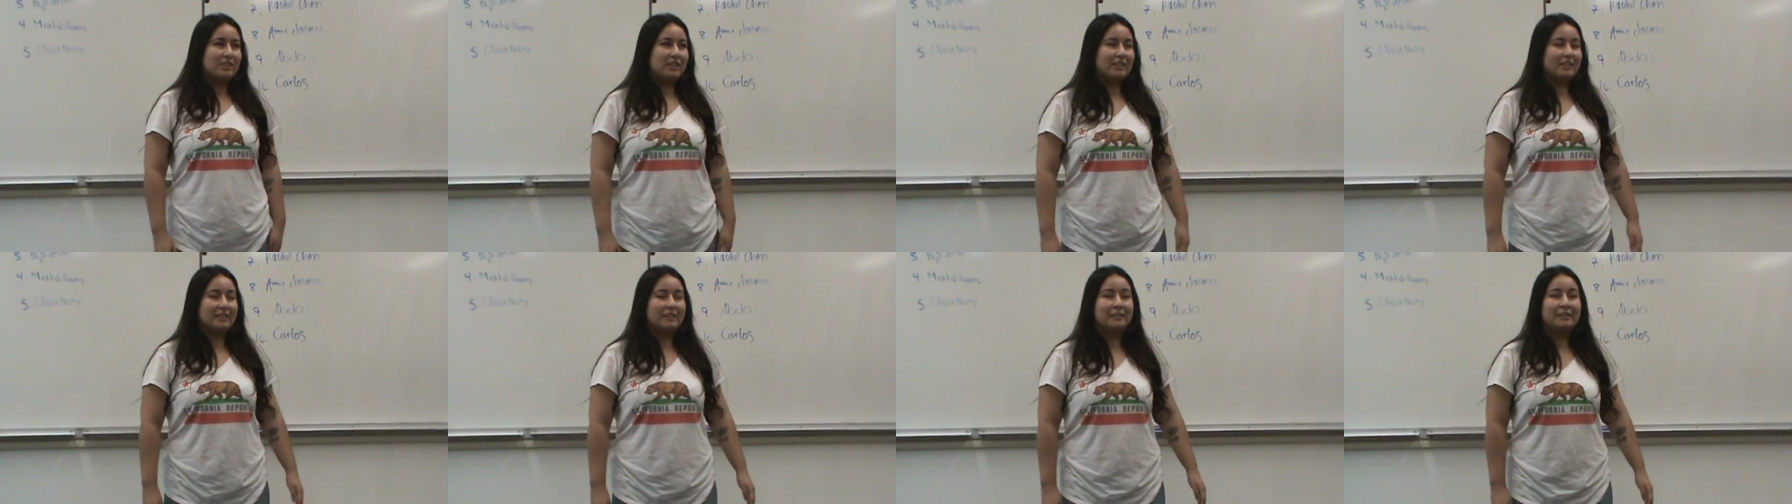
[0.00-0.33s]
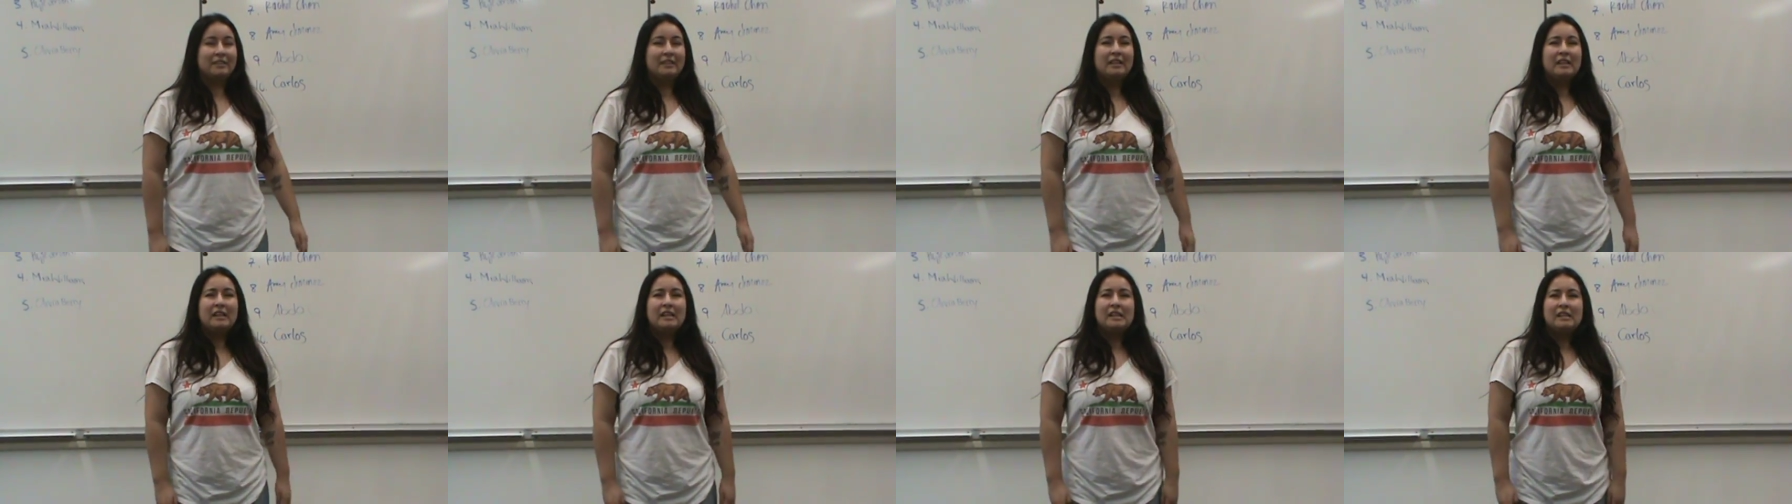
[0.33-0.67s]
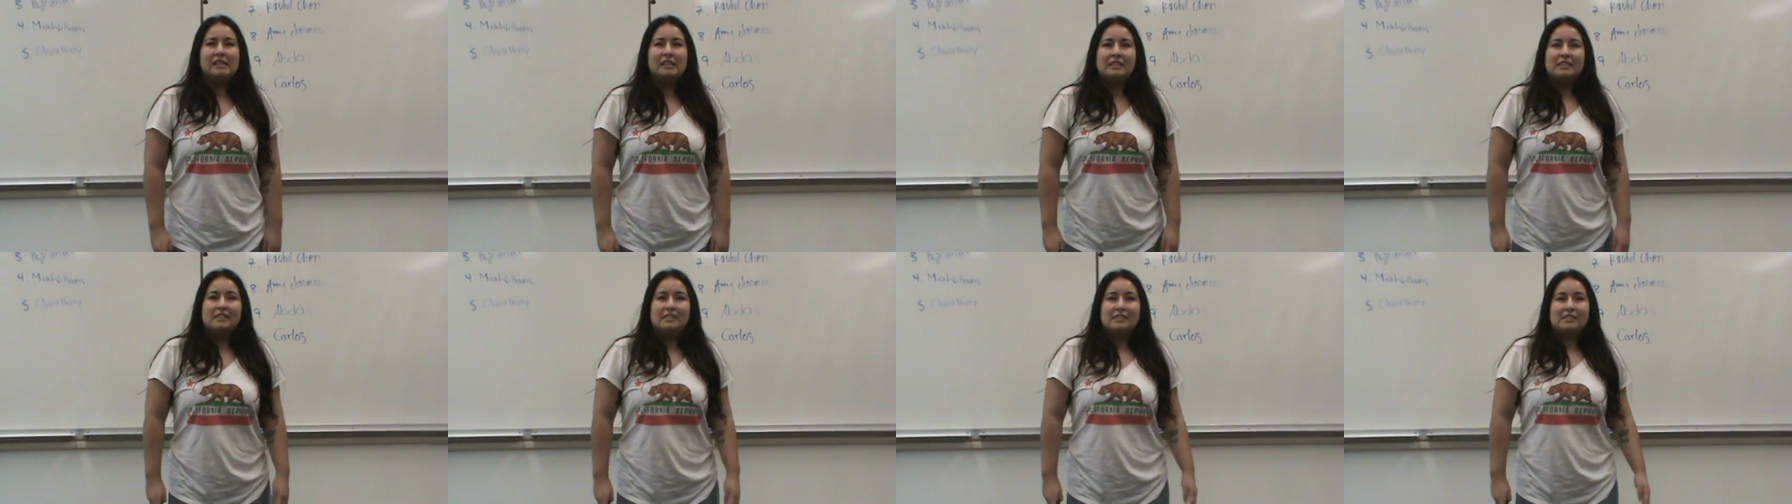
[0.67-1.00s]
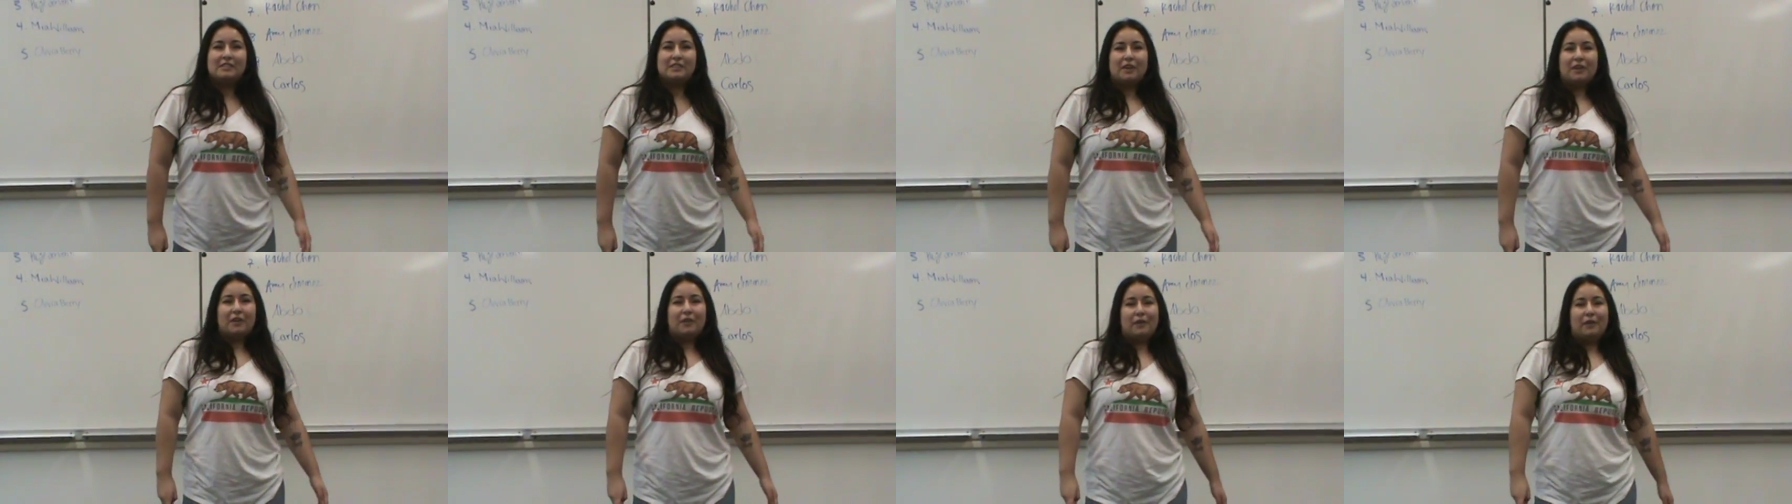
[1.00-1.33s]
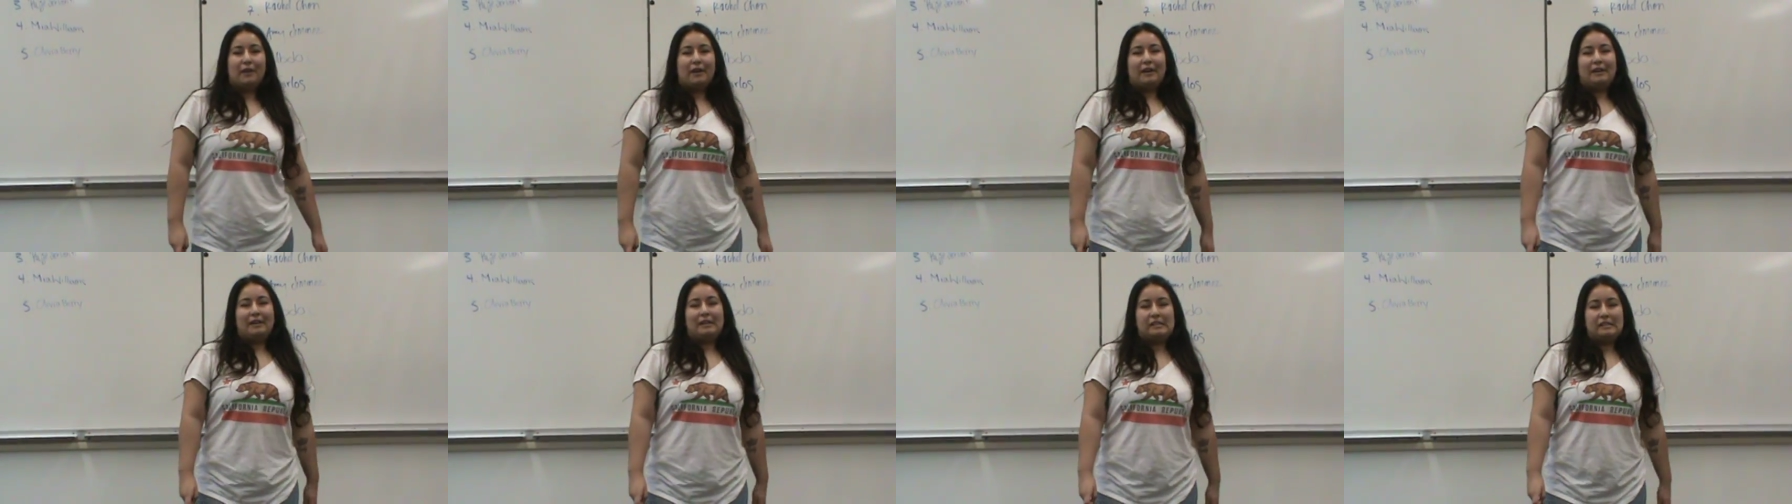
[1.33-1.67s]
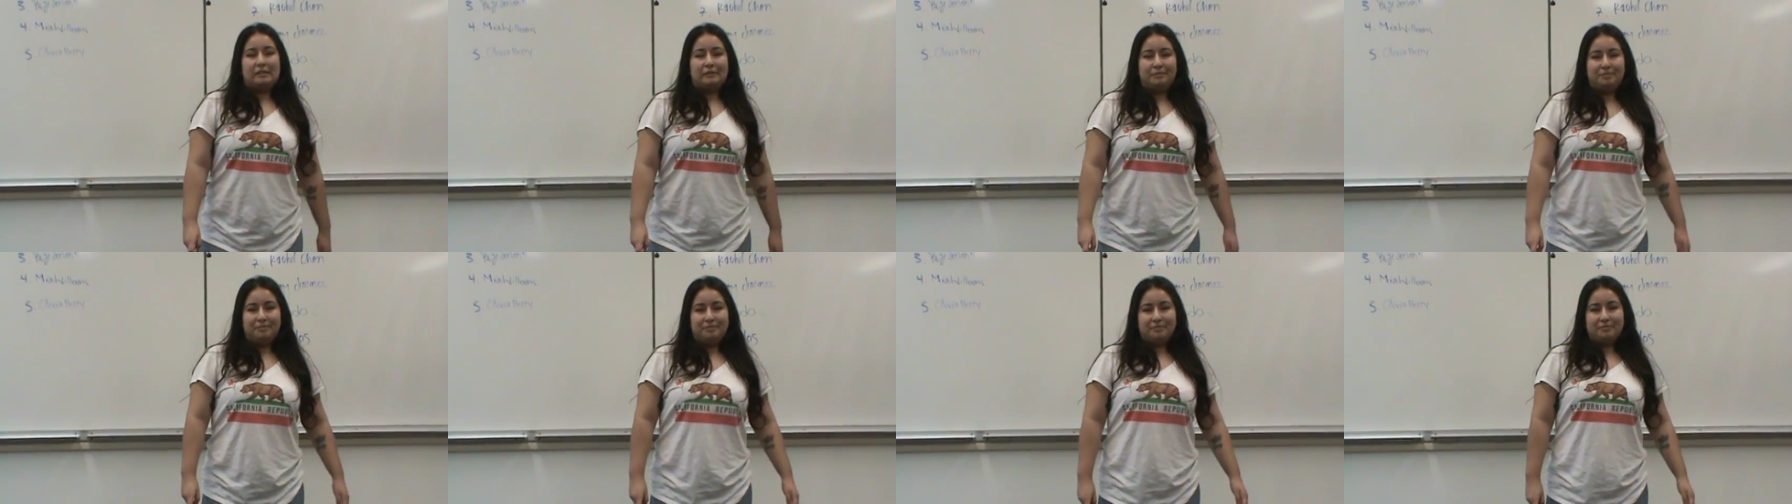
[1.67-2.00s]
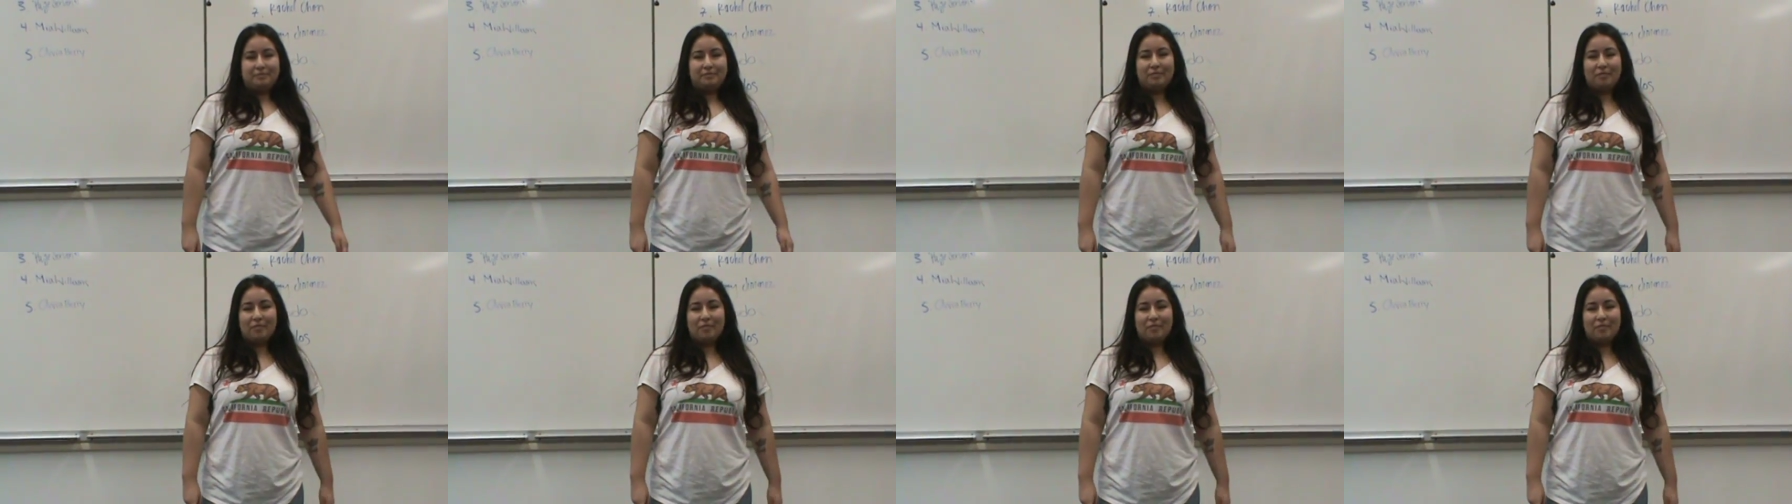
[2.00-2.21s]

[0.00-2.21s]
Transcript: other so um,